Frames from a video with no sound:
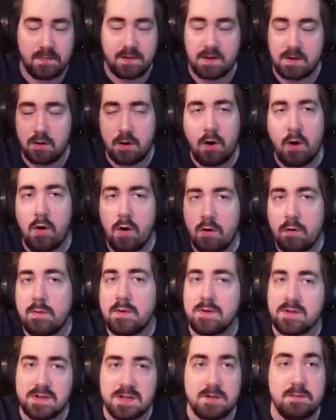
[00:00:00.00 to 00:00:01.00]
you're
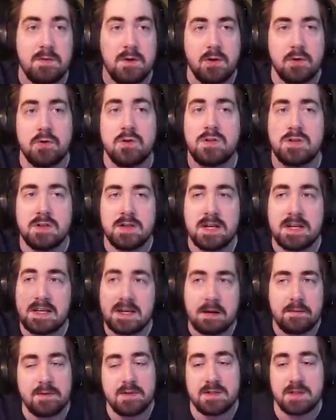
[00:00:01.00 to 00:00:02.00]
almost immune to like
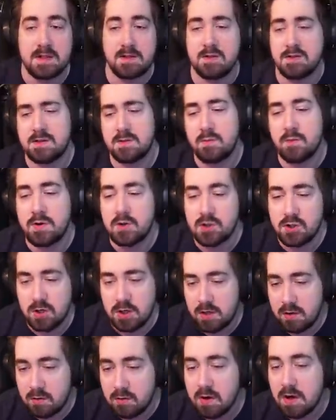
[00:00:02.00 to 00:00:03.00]
damage that doesn't
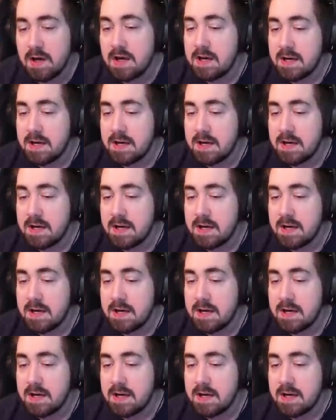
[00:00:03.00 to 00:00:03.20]
one-shot you.